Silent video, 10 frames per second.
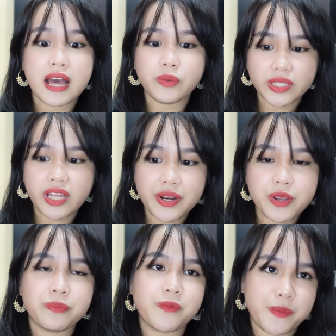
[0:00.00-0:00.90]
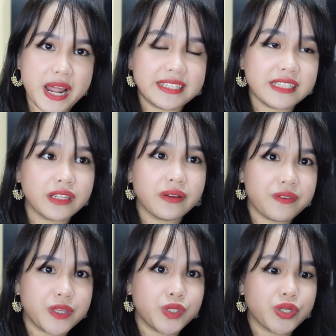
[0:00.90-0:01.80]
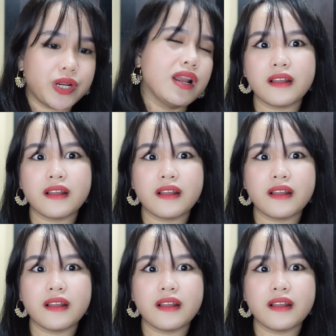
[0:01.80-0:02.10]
and what are your plans in the future.